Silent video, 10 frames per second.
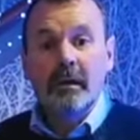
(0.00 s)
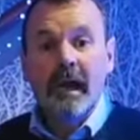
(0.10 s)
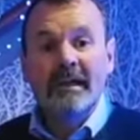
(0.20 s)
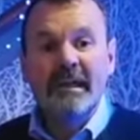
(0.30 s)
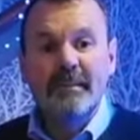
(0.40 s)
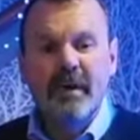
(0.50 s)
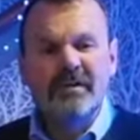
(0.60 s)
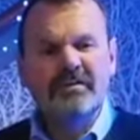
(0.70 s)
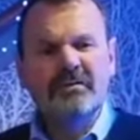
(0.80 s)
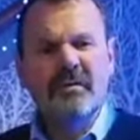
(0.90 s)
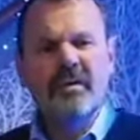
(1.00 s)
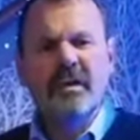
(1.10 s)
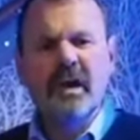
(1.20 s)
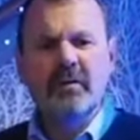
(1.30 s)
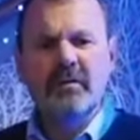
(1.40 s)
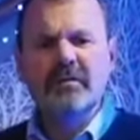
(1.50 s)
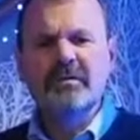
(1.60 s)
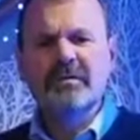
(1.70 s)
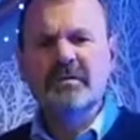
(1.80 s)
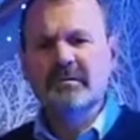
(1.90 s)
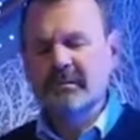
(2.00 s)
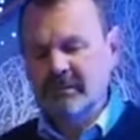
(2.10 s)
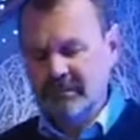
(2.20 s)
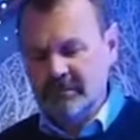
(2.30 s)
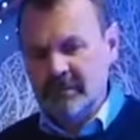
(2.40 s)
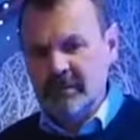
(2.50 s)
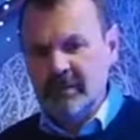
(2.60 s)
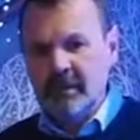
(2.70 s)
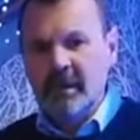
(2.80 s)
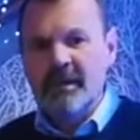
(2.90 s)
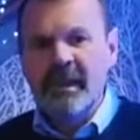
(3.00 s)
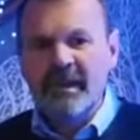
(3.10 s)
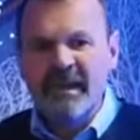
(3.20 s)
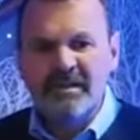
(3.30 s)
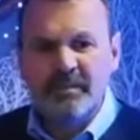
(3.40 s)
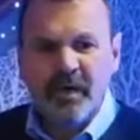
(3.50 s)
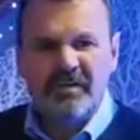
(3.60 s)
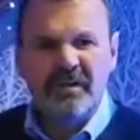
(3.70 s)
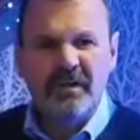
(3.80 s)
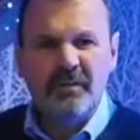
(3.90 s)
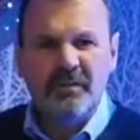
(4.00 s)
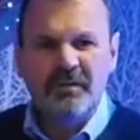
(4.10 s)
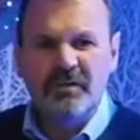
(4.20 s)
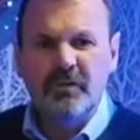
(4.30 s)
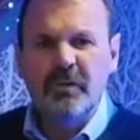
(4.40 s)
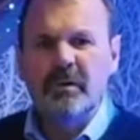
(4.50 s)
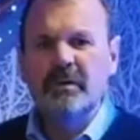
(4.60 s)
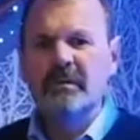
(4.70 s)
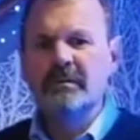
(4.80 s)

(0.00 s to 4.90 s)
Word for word: And he puzzled three hours. Then his puzzler was sore.